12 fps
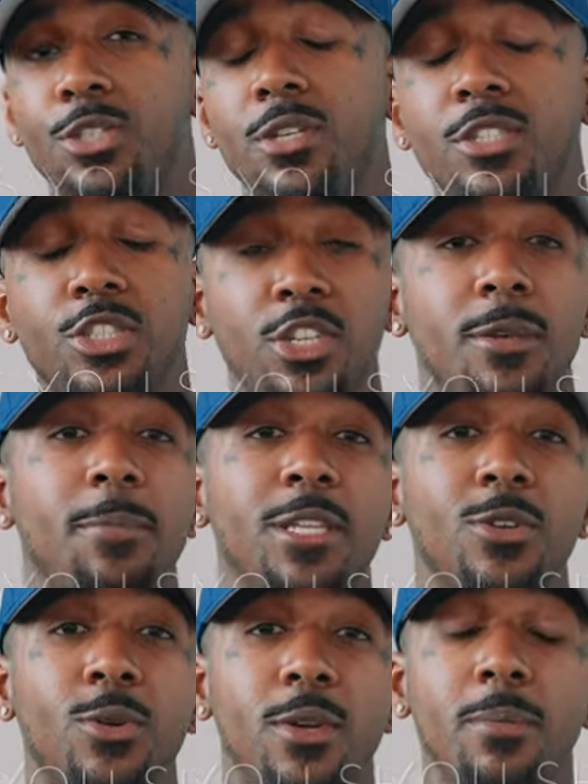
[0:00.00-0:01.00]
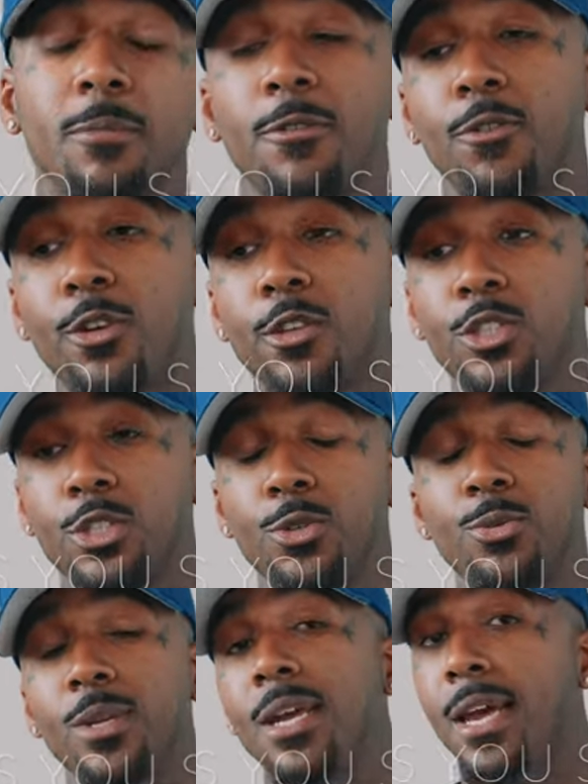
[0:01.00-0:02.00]
should or shouldn't be doing before you
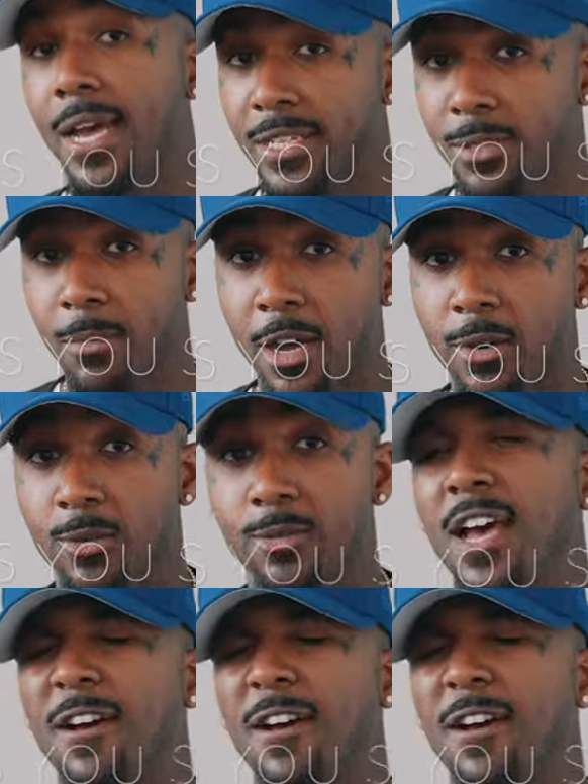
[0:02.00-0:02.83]
shoot as a model.